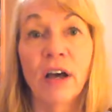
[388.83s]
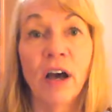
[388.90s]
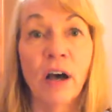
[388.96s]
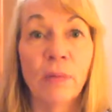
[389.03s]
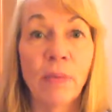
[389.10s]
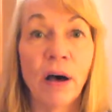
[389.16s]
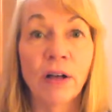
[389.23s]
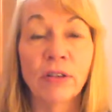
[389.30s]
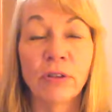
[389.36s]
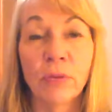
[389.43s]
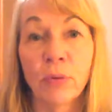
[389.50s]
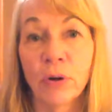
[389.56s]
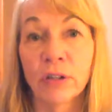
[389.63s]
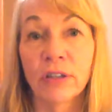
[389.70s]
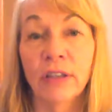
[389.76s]
about the
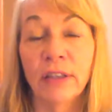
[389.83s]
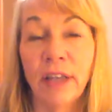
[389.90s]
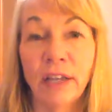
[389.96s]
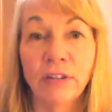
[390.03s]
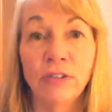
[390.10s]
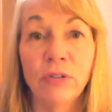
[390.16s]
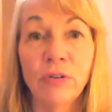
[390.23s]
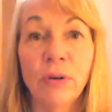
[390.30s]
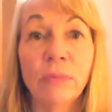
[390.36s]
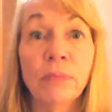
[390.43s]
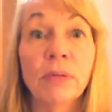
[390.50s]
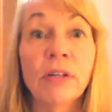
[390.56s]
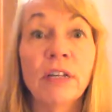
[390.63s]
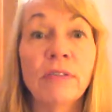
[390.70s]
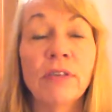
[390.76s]
work that they do and
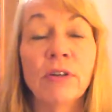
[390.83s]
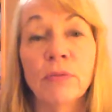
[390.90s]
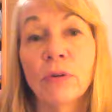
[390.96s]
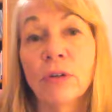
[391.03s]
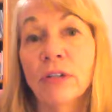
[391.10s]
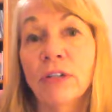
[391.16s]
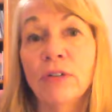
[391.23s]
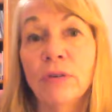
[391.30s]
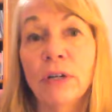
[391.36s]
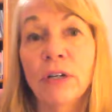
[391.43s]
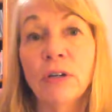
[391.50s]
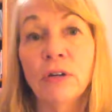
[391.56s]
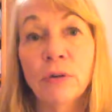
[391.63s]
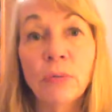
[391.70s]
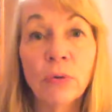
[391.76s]
believe they're really doing
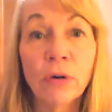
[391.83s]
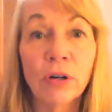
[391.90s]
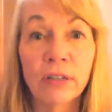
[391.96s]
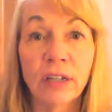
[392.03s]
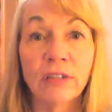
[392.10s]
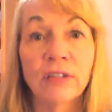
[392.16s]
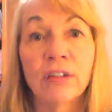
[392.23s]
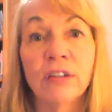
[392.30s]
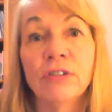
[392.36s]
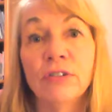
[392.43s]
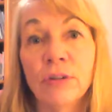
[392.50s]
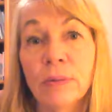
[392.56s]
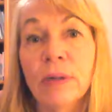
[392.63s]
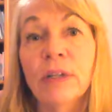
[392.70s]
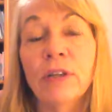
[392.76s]
good work that's
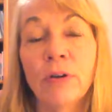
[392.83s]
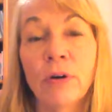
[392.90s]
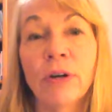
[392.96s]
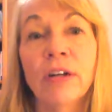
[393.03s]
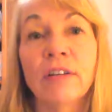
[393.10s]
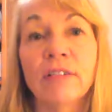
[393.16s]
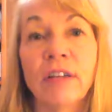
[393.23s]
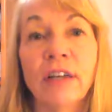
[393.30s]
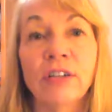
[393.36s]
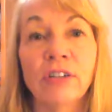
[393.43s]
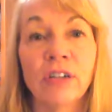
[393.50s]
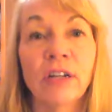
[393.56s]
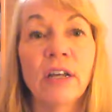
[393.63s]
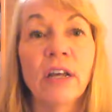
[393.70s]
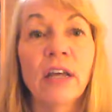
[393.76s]
contributing to the
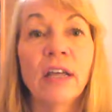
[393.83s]
organization?